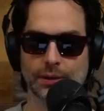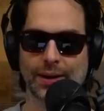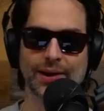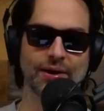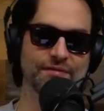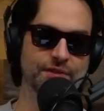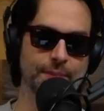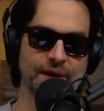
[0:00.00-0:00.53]
Now I
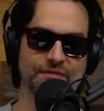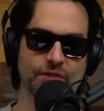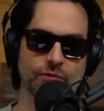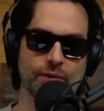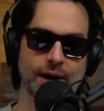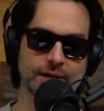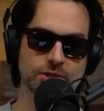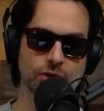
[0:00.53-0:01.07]
don't have to pay for the
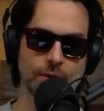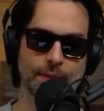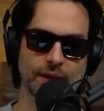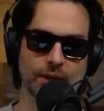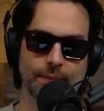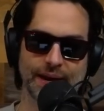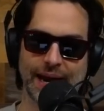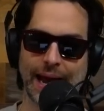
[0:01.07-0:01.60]
ride, so I'm a
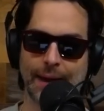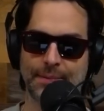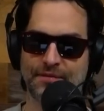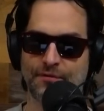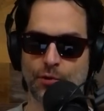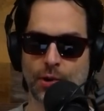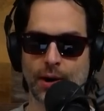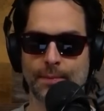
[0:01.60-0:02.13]
little bit happy
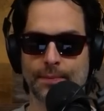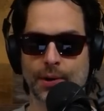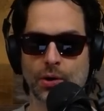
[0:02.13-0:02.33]
for it.